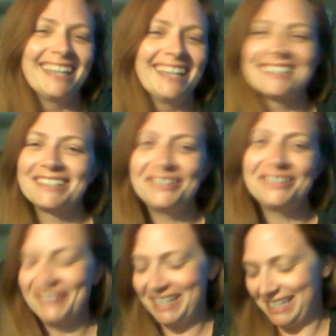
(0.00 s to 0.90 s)
So
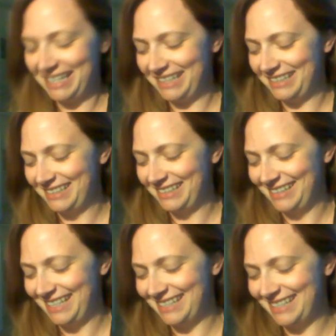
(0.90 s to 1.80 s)
funny.
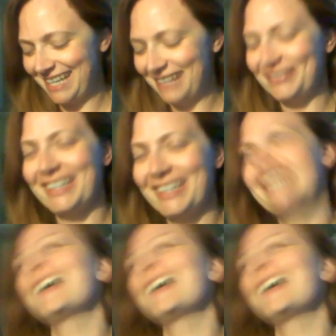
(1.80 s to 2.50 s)
It's kind of like